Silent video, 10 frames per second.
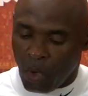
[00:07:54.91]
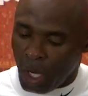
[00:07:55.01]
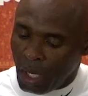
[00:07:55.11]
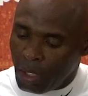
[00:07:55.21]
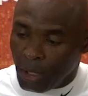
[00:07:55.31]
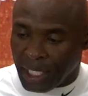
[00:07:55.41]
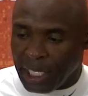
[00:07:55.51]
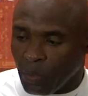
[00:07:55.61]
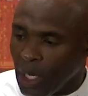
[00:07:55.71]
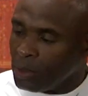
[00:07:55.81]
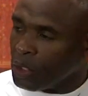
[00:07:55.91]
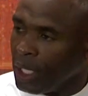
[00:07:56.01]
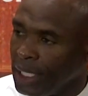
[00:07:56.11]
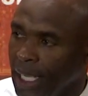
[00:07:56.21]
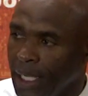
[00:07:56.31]
Well, all of them are getting reps
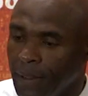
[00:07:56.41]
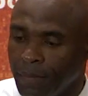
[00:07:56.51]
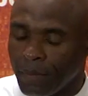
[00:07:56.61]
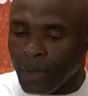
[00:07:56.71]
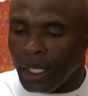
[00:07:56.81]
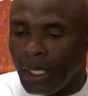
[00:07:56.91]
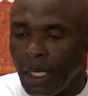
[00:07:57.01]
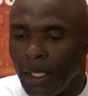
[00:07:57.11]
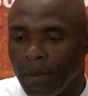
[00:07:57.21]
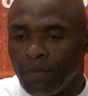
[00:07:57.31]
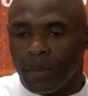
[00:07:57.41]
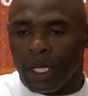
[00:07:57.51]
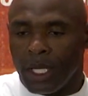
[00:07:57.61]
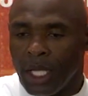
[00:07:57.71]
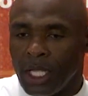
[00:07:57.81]
right now uh,
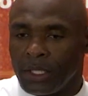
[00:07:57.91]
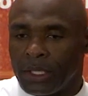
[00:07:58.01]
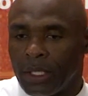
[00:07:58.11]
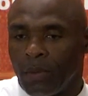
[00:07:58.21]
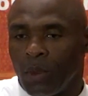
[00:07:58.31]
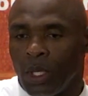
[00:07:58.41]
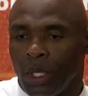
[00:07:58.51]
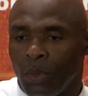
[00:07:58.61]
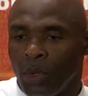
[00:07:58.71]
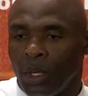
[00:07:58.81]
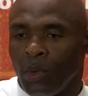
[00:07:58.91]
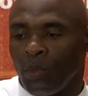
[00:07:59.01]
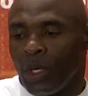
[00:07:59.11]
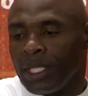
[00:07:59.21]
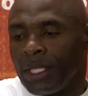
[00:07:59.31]
is
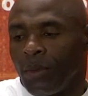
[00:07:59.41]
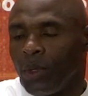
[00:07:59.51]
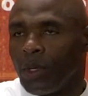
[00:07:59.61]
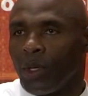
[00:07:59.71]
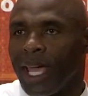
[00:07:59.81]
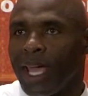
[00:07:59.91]
what, what, what